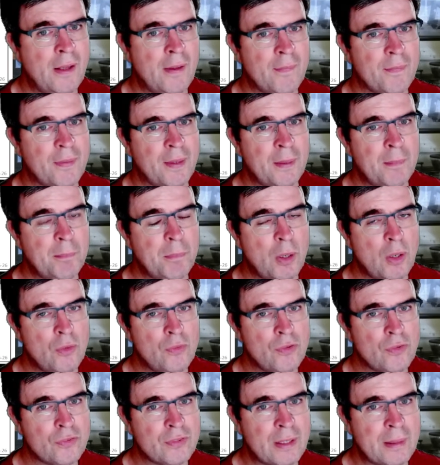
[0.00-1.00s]
then both
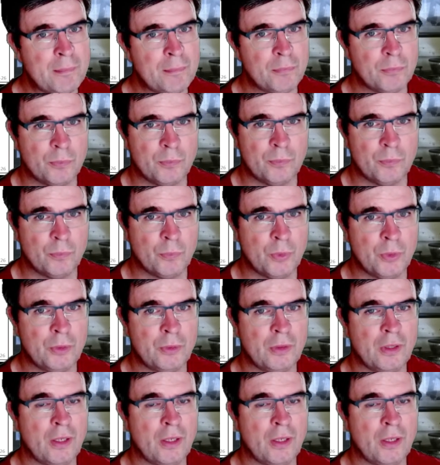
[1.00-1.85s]
of them would